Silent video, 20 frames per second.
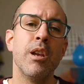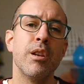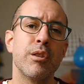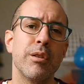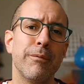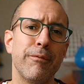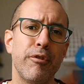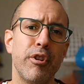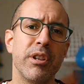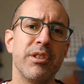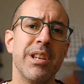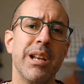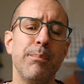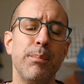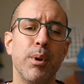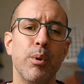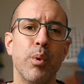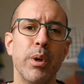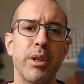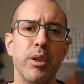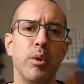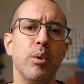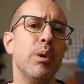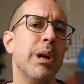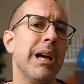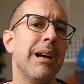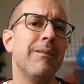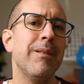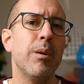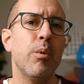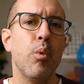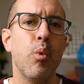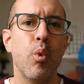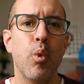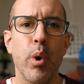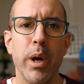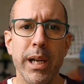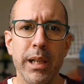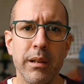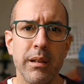So for example, when you have a
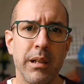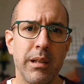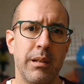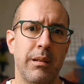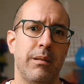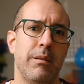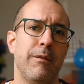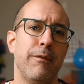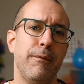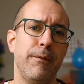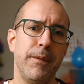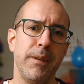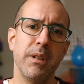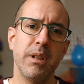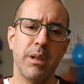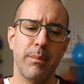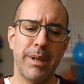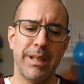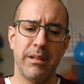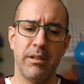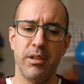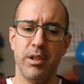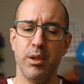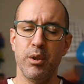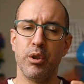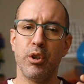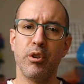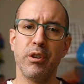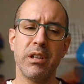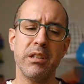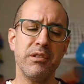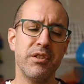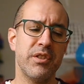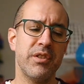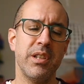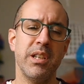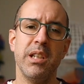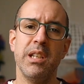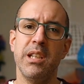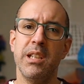wet filament, you're gonna
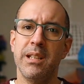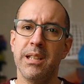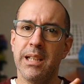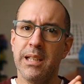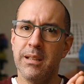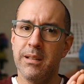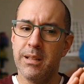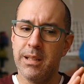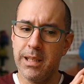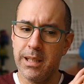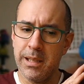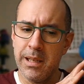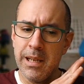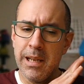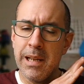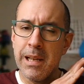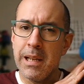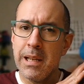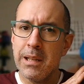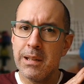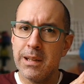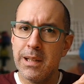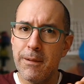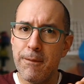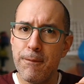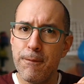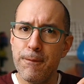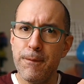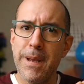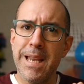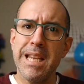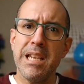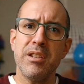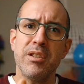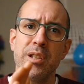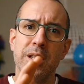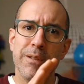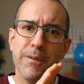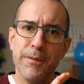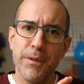see that the
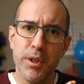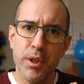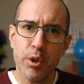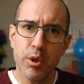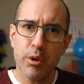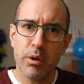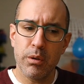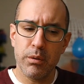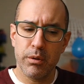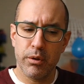face of your